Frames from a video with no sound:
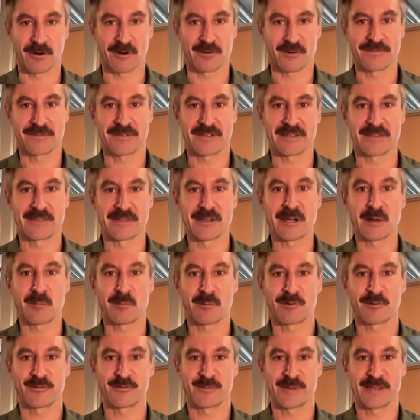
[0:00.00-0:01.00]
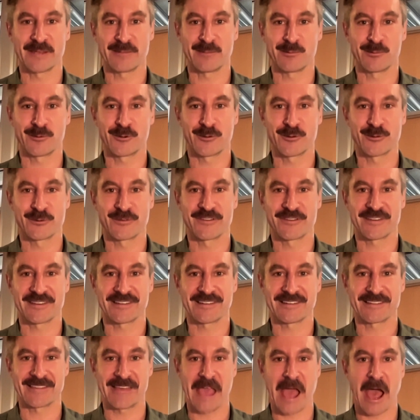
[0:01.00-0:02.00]
off in the number of people
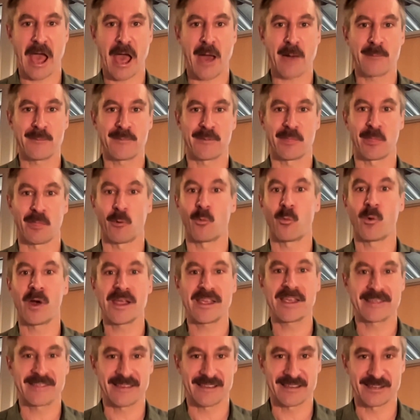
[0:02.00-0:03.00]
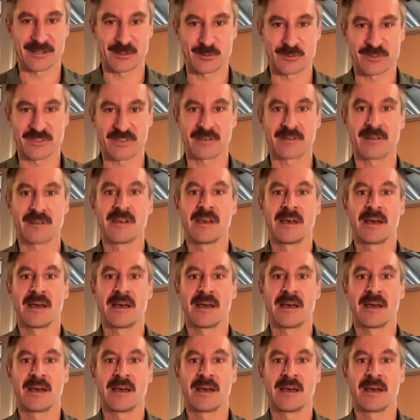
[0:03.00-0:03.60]
using the app and the way they use it.